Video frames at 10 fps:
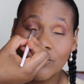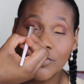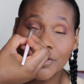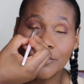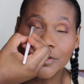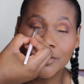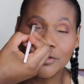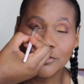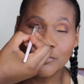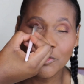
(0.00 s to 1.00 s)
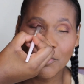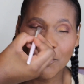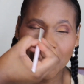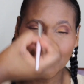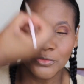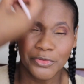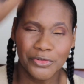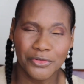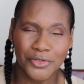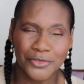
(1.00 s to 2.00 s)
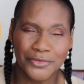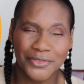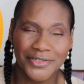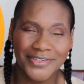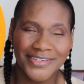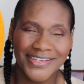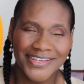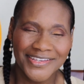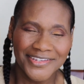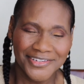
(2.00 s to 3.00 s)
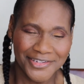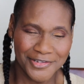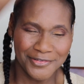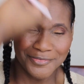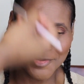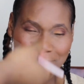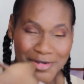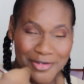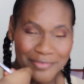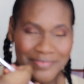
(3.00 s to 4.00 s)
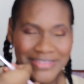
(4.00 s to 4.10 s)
Very close. Me and my mom, real close. Love my mom.